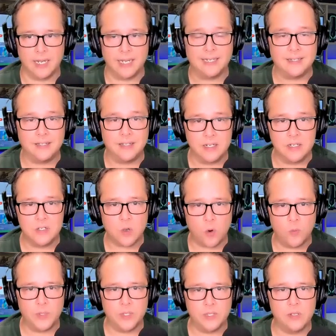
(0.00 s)
It does
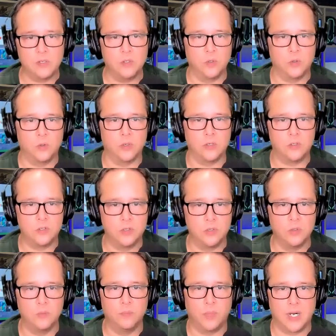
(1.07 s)
open the door
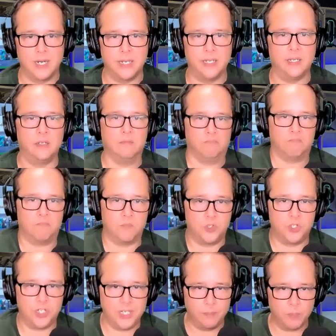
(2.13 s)
to buying
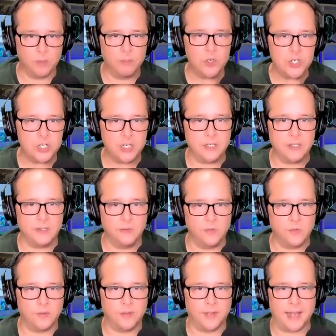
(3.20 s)
cheaper
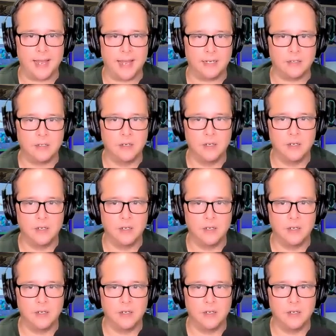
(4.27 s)
machines that